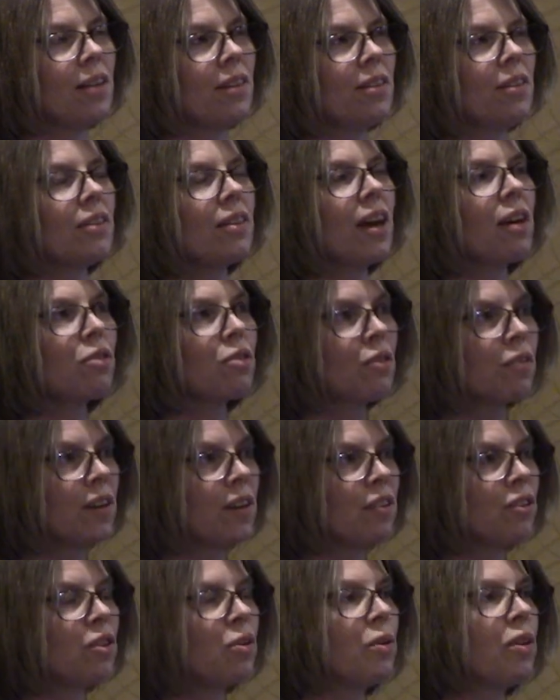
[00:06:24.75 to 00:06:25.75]
the other
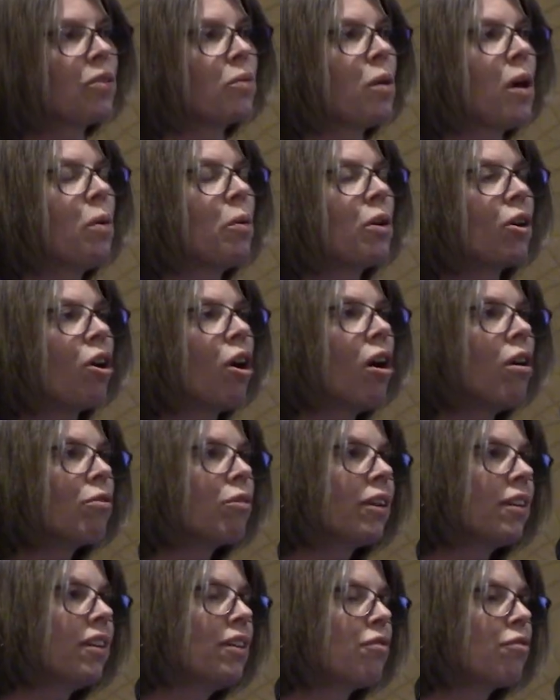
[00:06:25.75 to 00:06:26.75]
thing too is, well, we're all
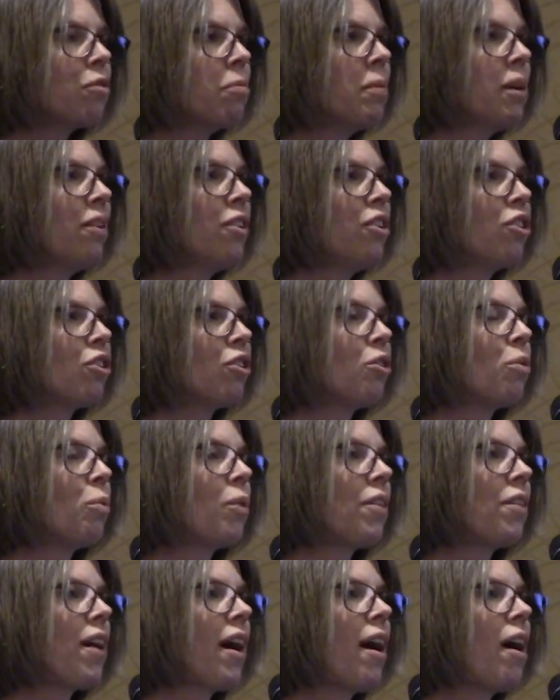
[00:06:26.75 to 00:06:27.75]
really familiar
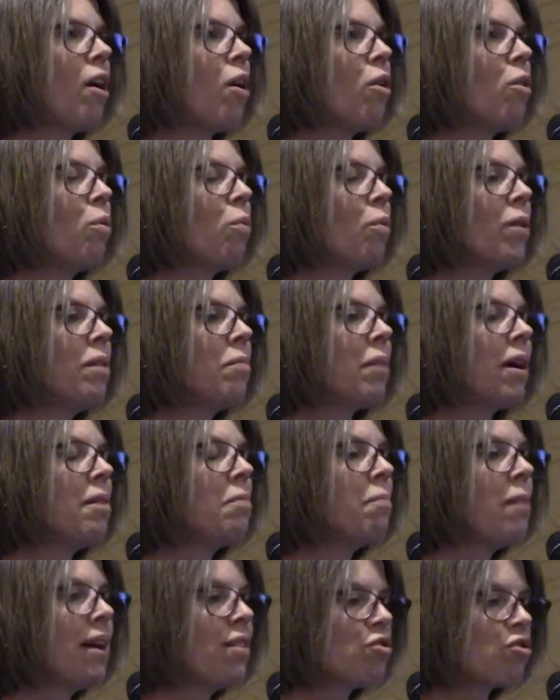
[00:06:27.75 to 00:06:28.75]
with how we
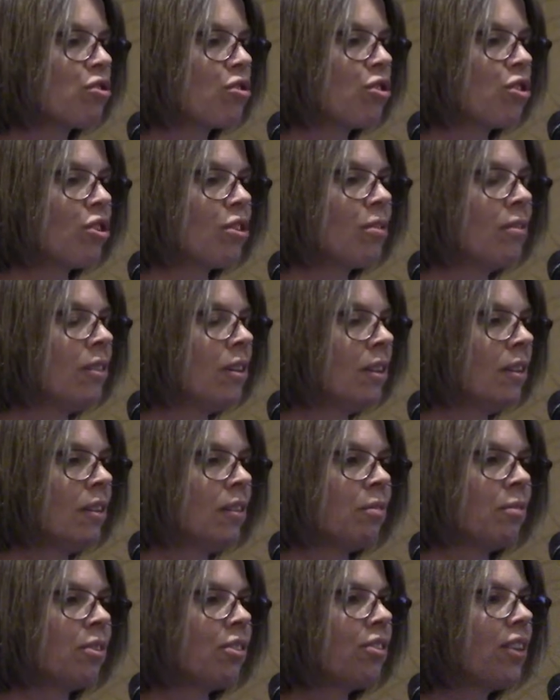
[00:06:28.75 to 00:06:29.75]
might measure
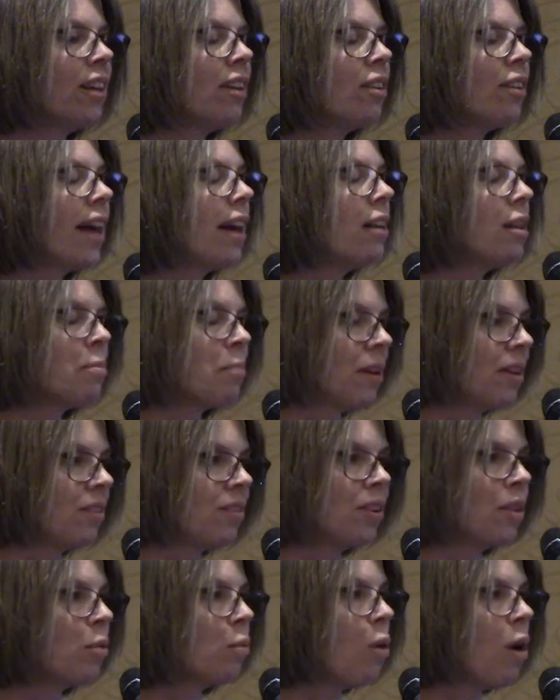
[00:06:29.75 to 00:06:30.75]
single
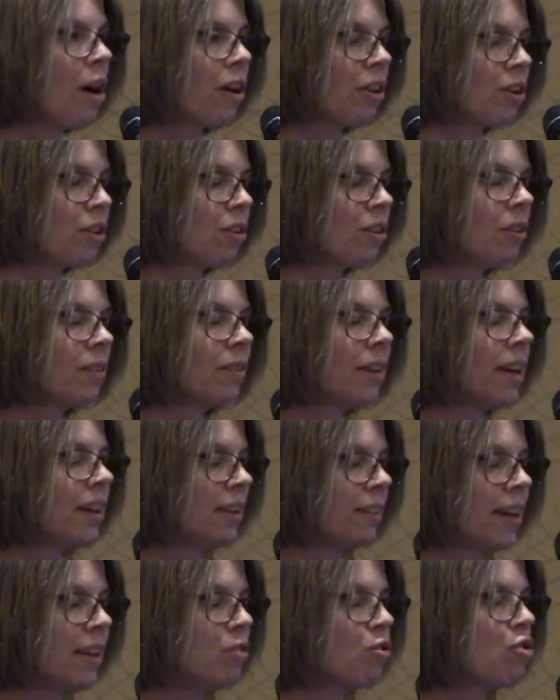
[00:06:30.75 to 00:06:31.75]
elements in water, like
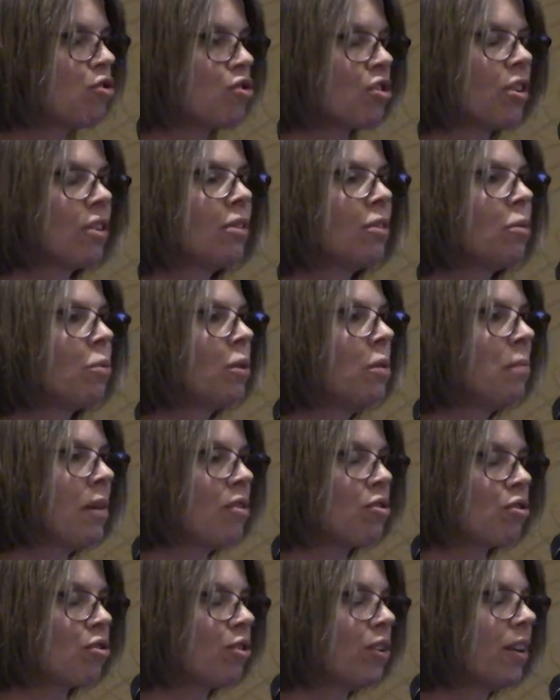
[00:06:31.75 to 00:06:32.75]
nitrogen. We
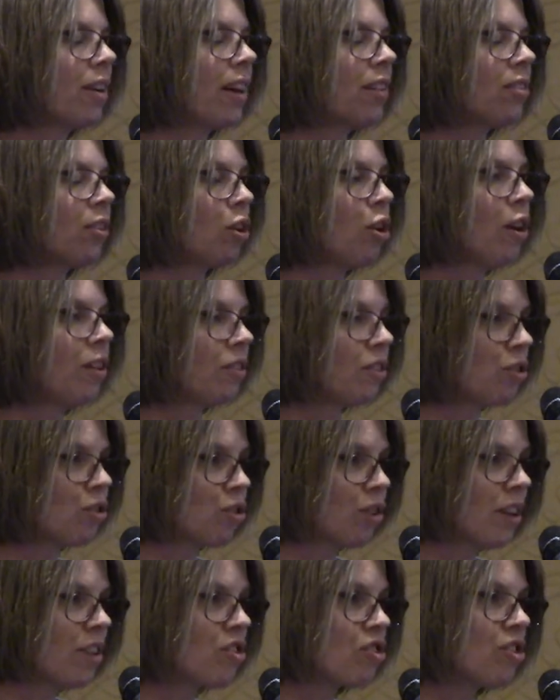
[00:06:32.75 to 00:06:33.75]
measure it as a
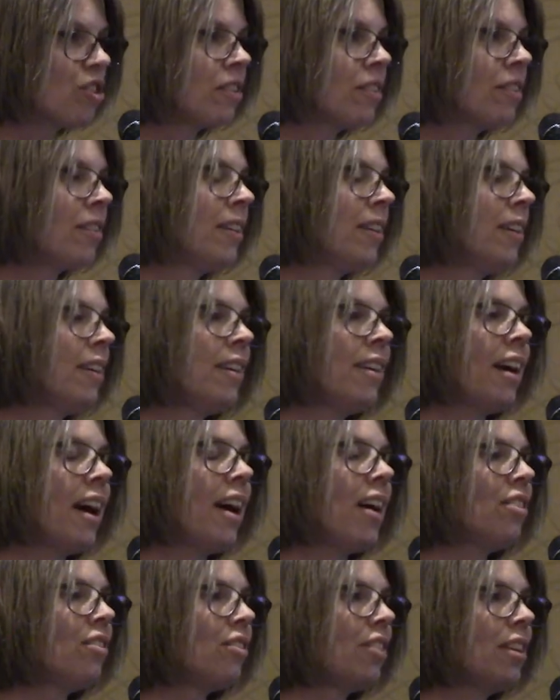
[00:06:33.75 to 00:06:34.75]
concentration,
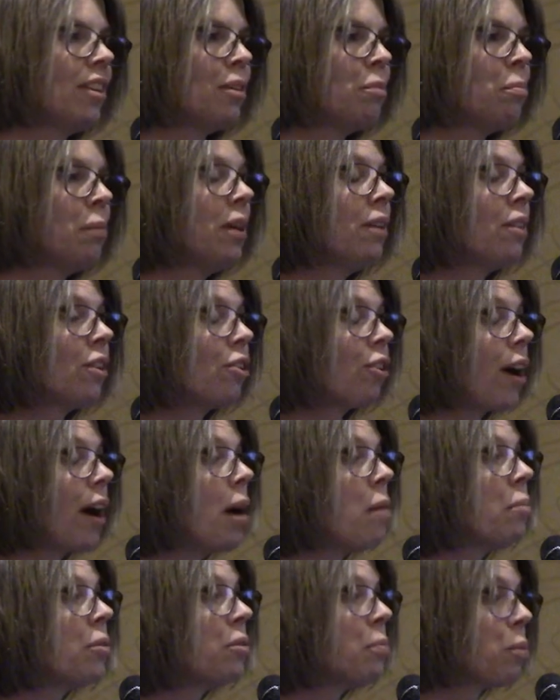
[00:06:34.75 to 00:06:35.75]
as in
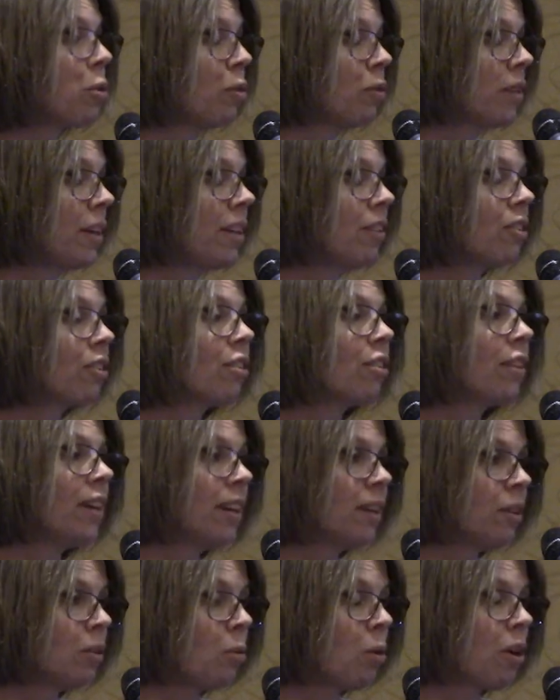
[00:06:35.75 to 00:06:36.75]
milligrams per liter
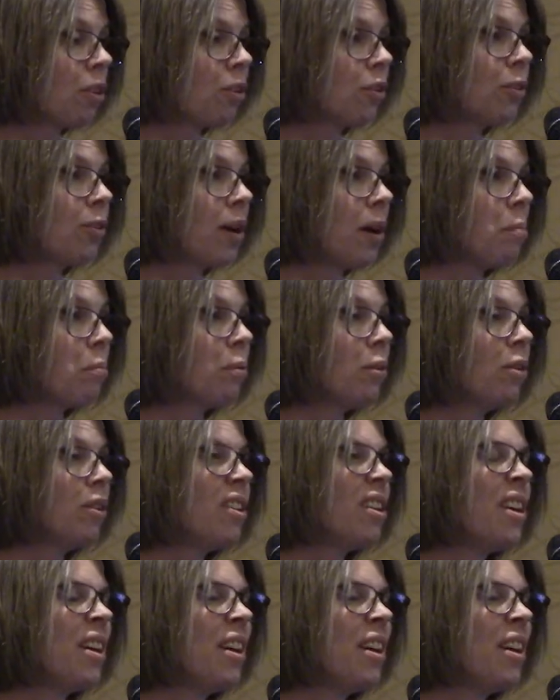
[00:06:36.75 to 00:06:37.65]
in a water sample.